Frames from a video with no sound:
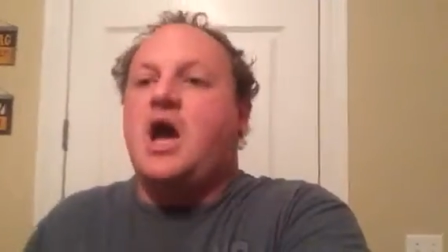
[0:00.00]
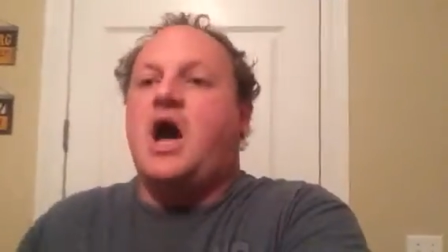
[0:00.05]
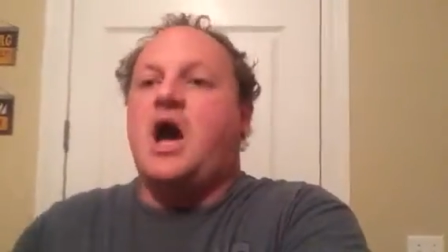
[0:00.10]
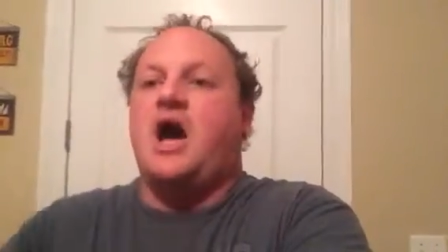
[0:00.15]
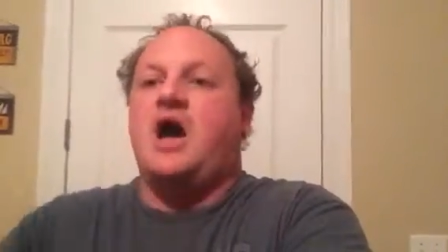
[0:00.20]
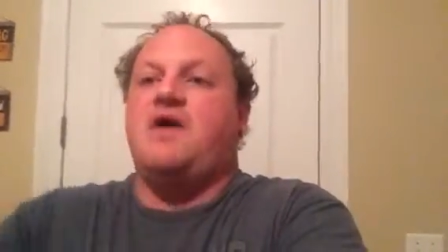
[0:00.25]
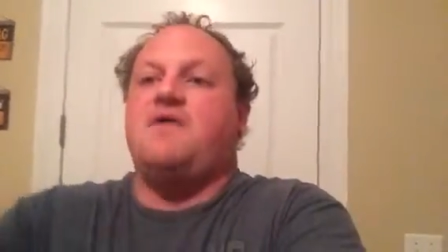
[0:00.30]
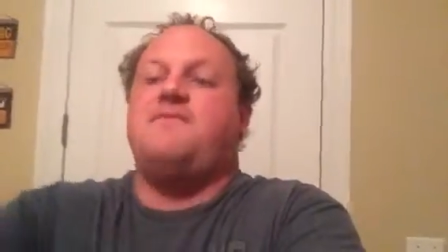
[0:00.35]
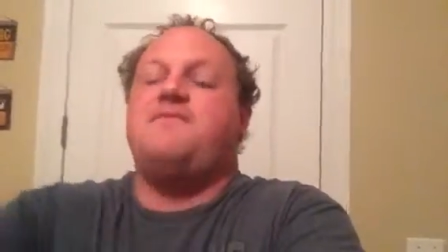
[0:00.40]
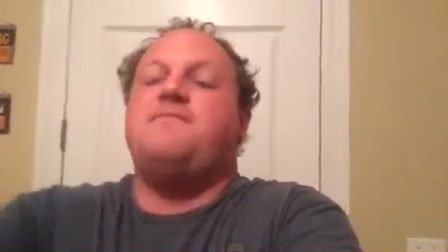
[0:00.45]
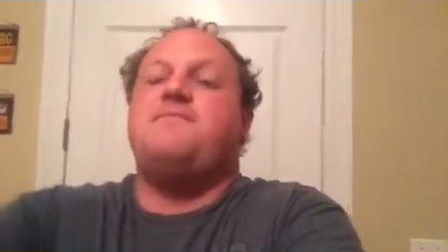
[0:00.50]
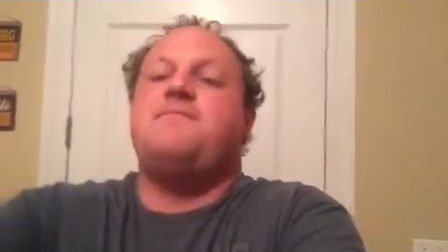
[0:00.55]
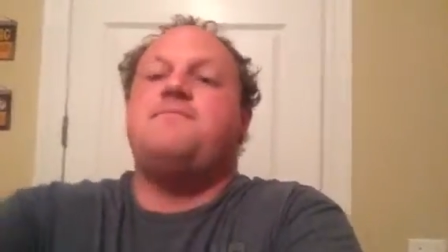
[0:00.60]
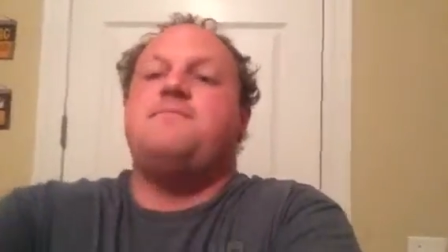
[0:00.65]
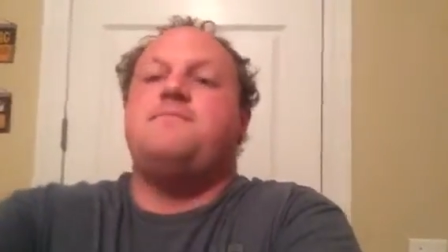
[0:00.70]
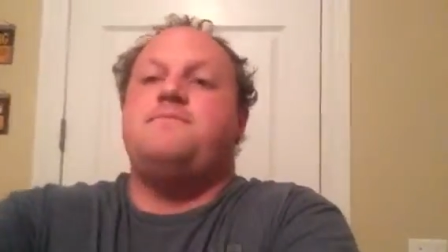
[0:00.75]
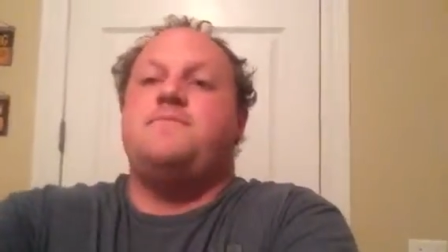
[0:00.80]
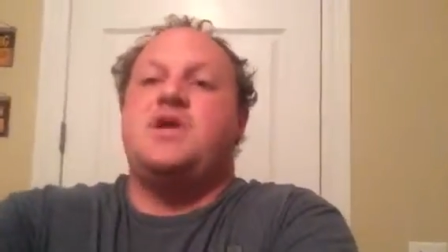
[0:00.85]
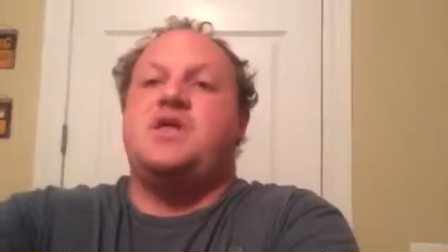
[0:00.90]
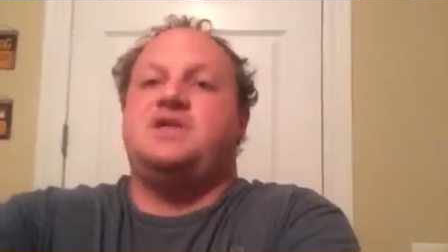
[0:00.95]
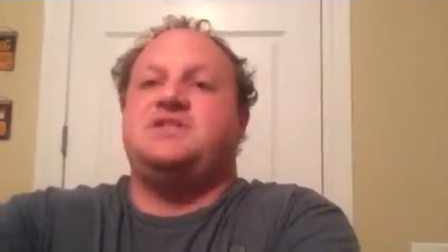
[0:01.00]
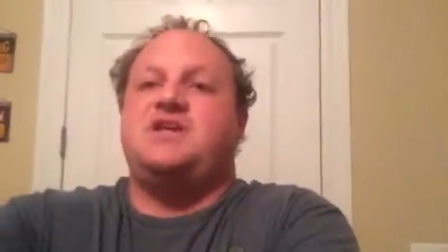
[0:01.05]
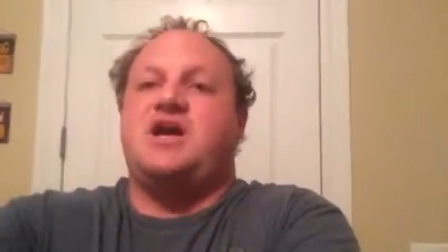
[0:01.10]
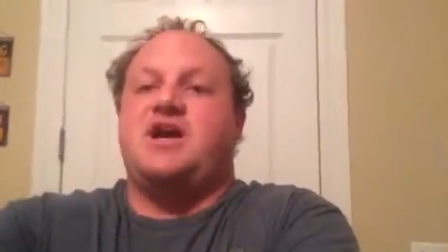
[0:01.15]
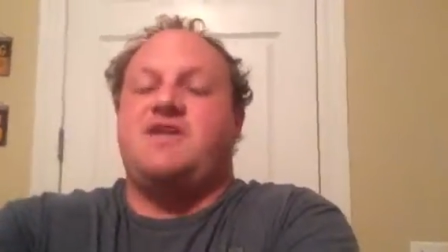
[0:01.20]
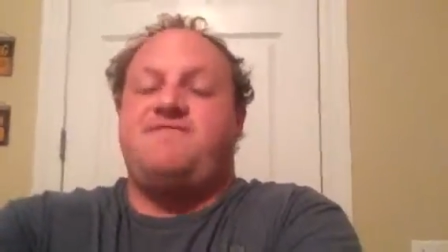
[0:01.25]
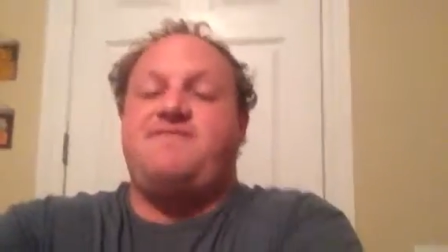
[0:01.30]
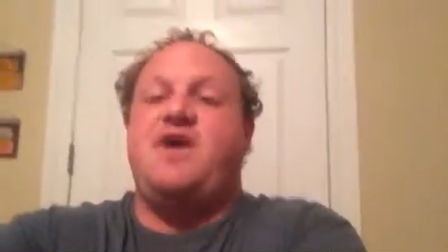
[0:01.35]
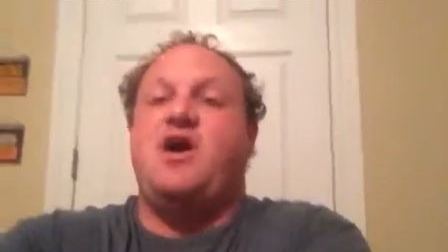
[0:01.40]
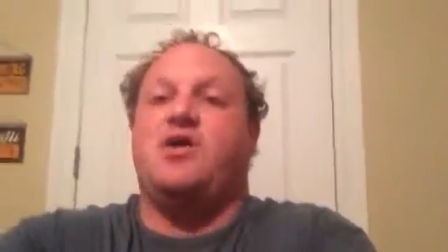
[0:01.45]
uh,
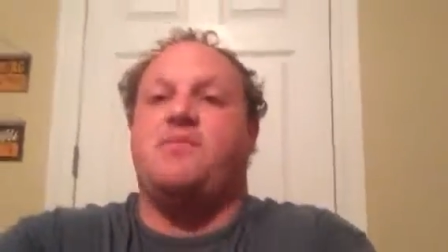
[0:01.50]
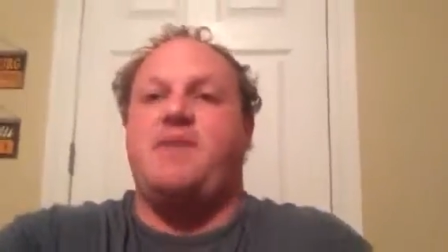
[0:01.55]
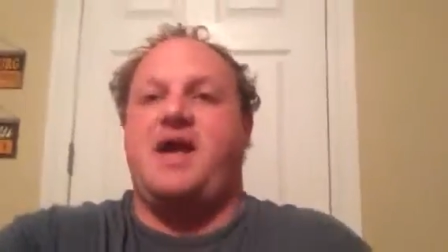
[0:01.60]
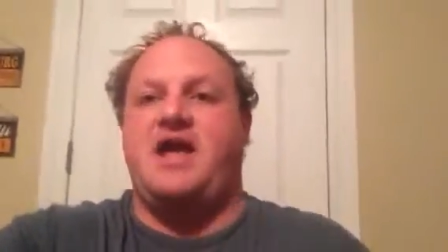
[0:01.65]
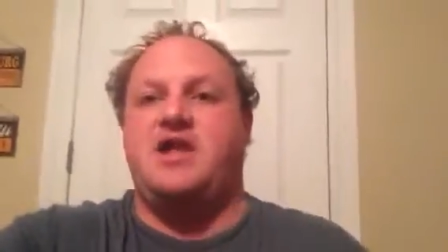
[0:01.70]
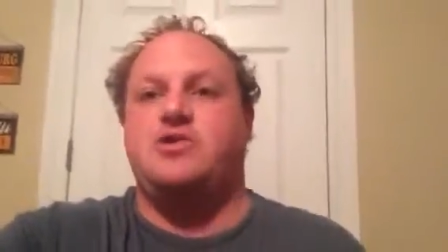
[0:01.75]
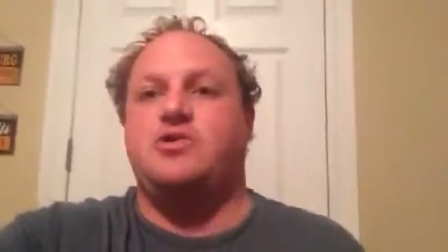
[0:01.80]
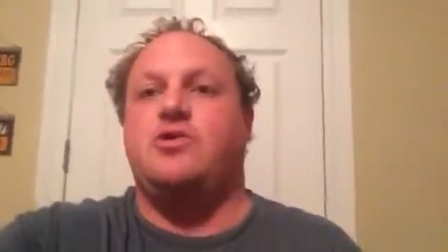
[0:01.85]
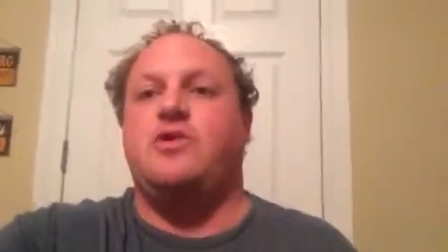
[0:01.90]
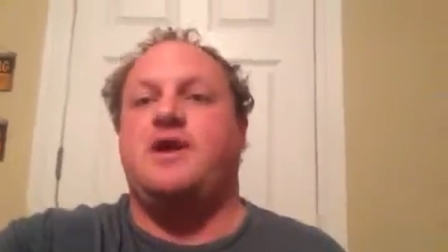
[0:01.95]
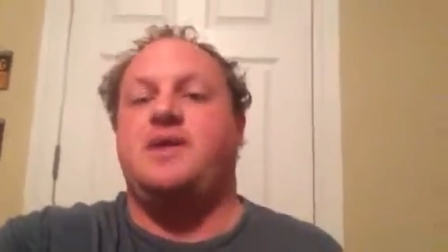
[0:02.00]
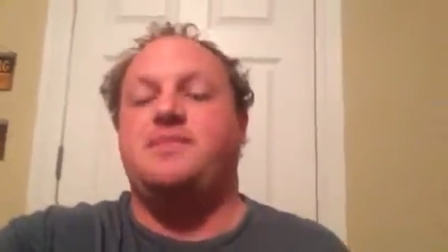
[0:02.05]
military field manual,